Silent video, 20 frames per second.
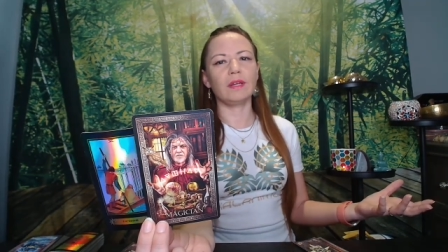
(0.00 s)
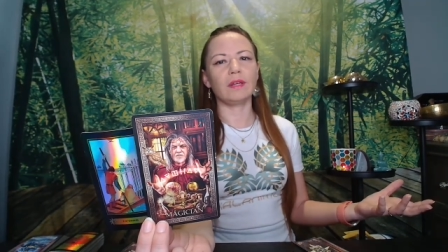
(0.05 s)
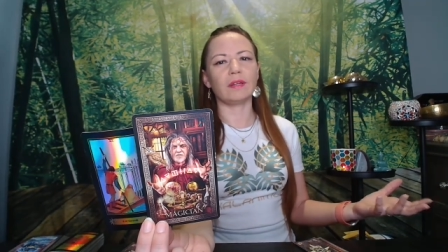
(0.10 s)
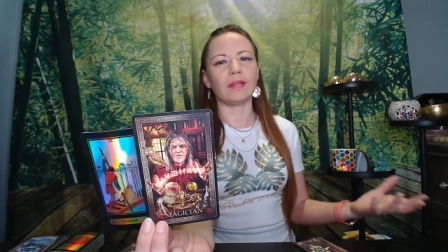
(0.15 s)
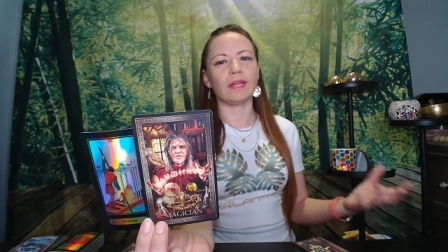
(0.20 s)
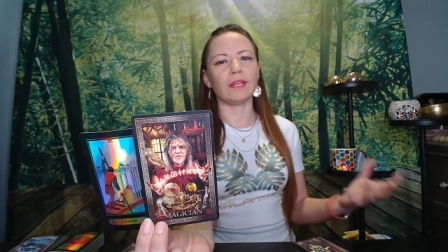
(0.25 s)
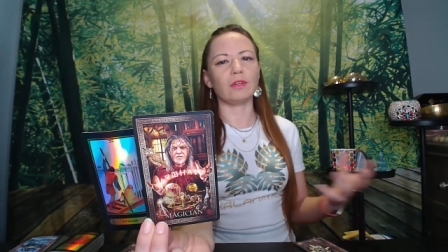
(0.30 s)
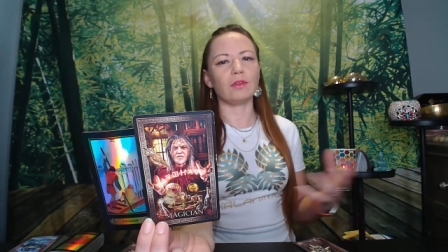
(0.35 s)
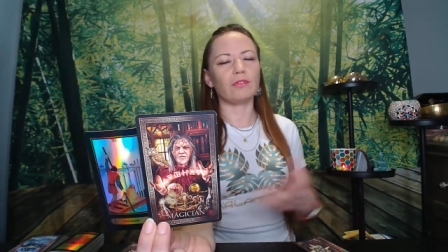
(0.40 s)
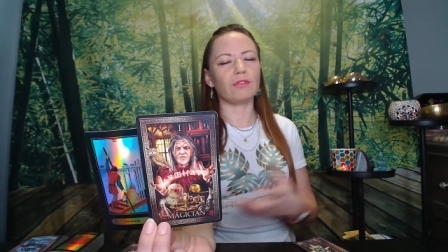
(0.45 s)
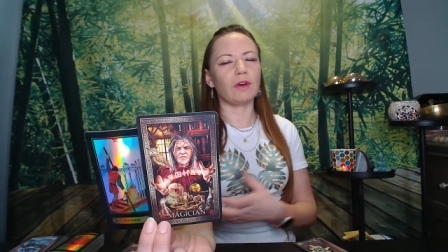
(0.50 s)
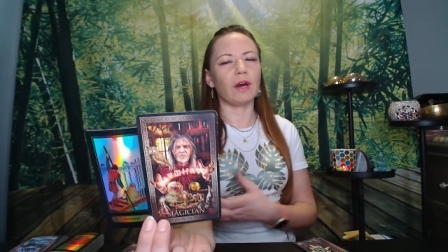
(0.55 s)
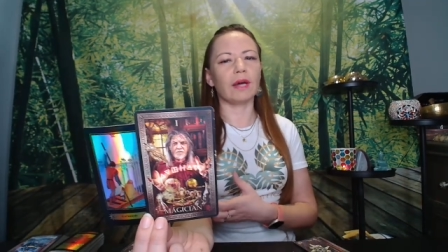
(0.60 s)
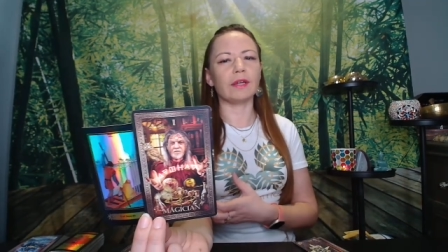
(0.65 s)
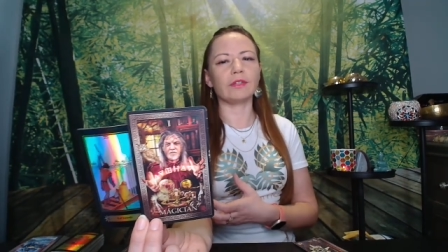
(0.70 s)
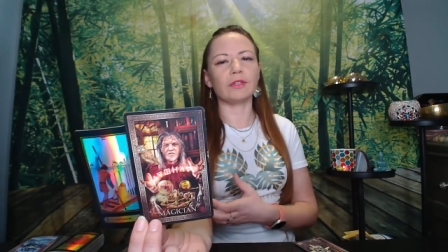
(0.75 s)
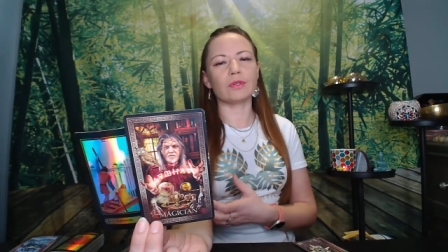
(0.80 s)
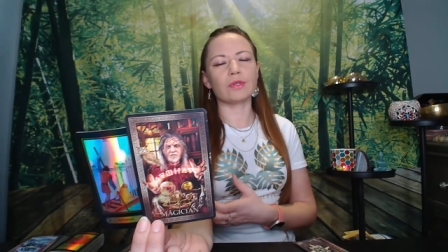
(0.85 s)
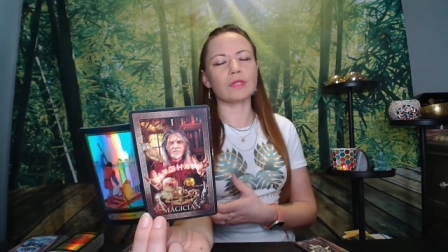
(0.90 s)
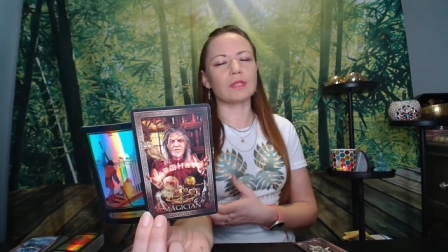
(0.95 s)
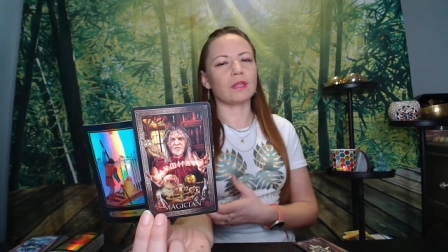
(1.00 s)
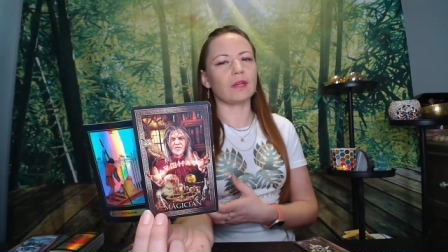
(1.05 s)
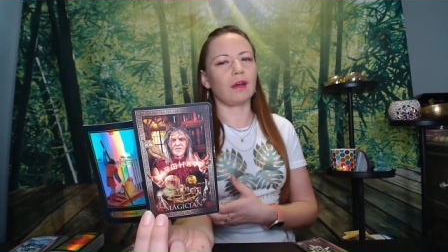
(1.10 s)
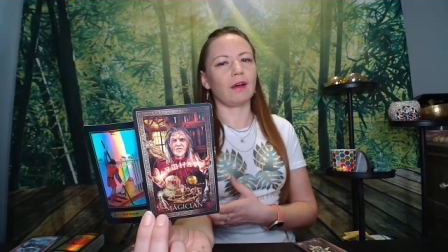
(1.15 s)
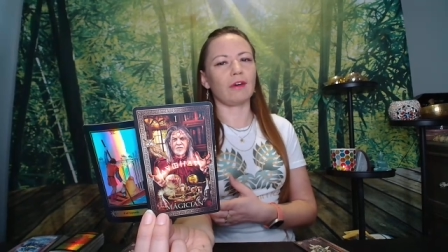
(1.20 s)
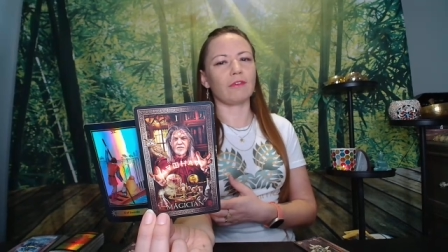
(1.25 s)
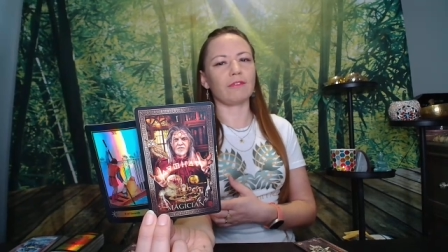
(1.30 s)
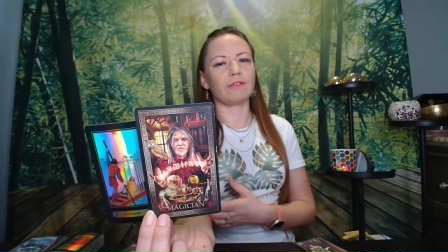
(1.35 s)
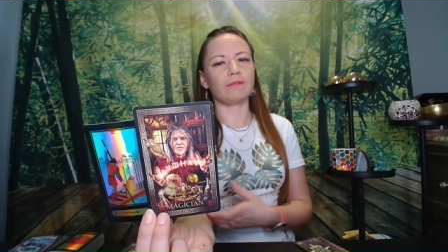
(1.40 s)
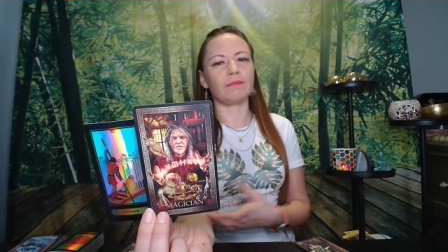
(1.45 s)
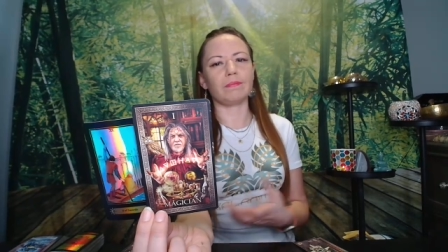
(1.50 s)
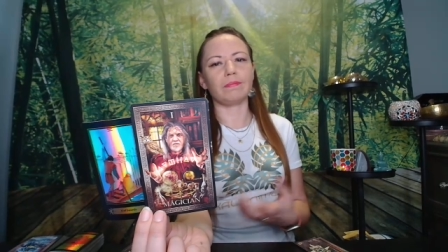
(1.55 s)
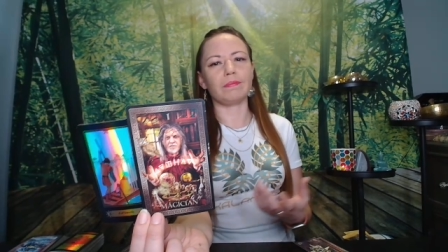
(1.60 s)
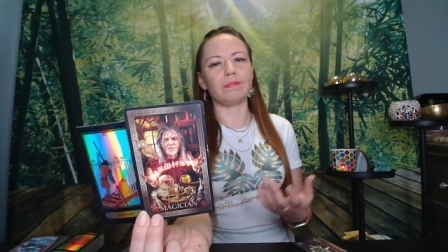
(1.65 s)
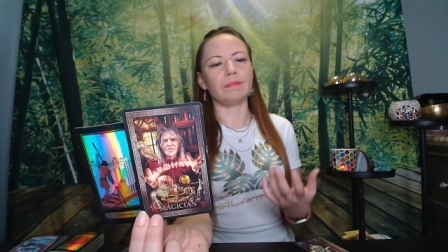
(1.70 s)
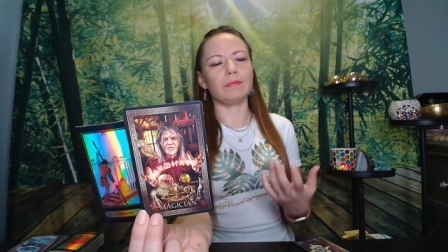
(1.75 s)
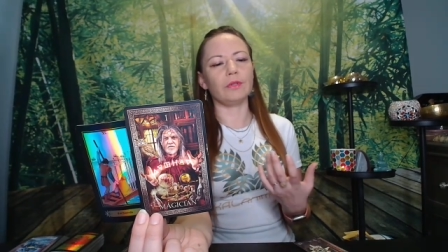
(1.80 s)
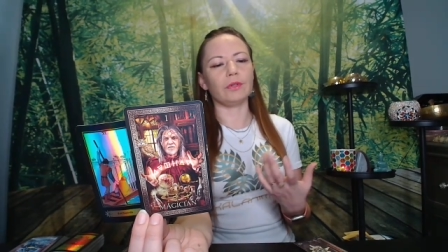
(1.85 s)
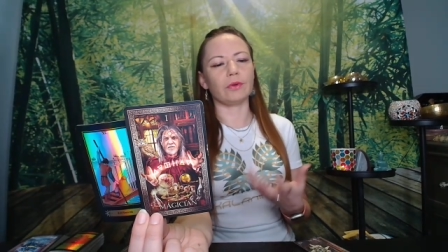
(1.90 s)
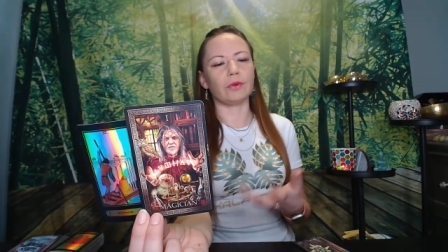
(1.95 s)
like you've got your stuff,
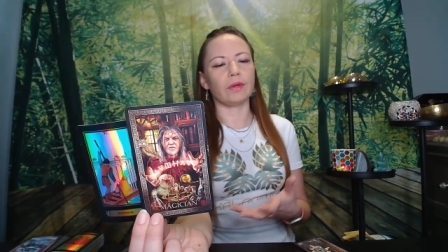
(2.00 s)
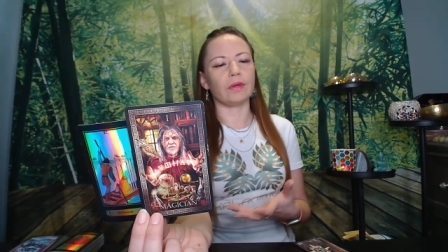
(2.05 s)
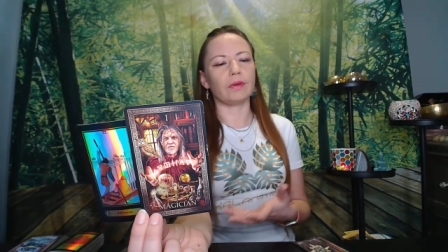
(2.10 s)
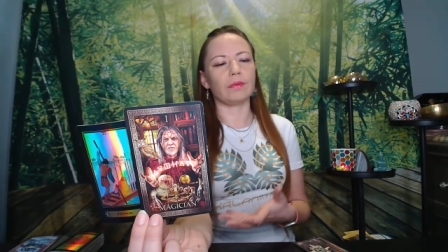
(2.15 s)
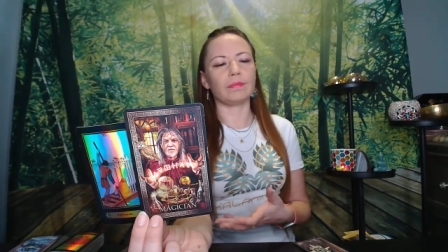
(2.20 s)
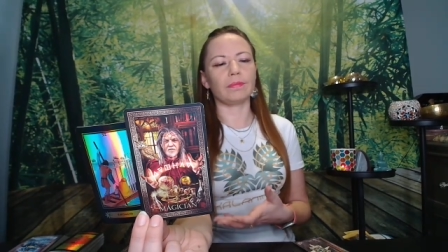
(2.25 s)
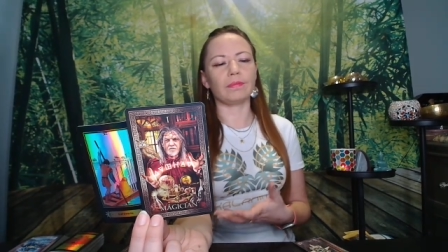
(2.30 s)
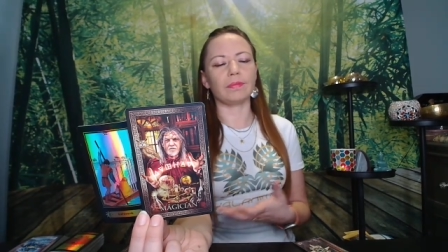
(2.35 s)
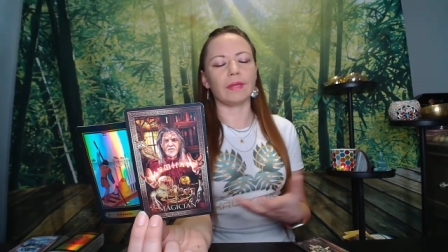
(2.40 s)
your